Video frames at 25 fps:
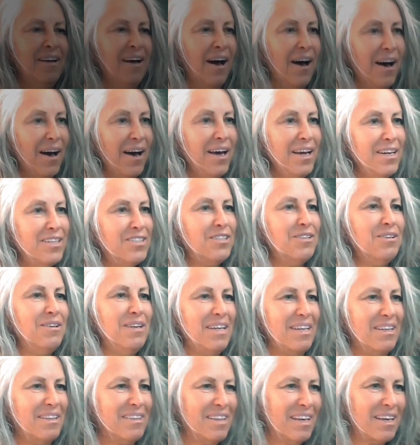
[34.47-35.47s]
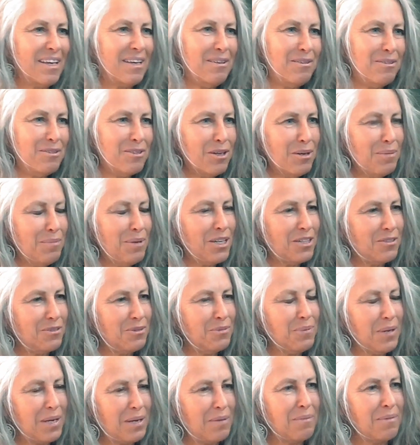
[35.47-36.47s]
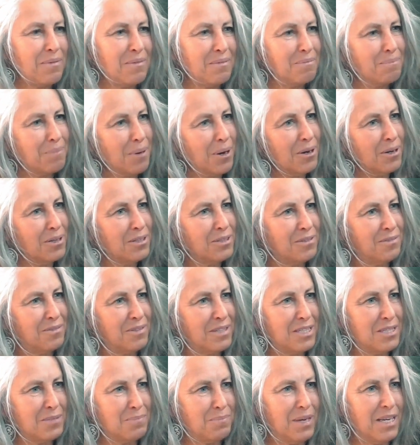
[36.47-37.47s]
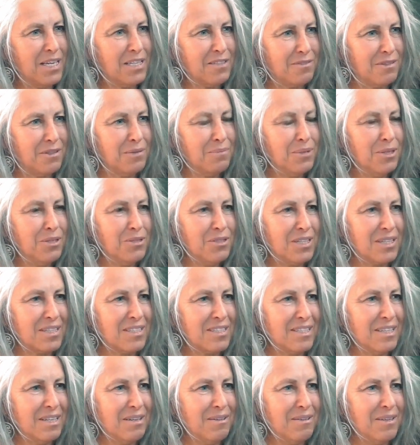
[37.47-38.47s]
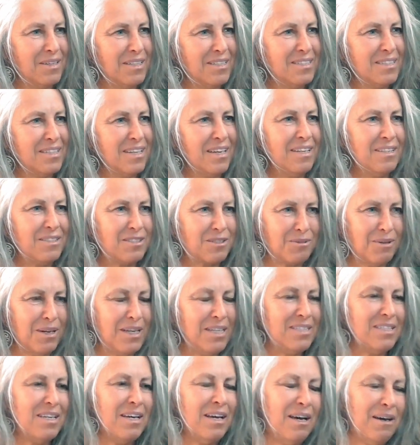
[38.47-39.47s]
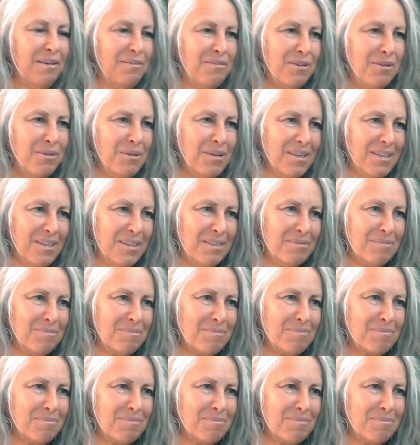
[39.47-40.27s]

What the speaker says: Hi Julie, thank you so much for being part of this Bearsville music series. It's great to have you here.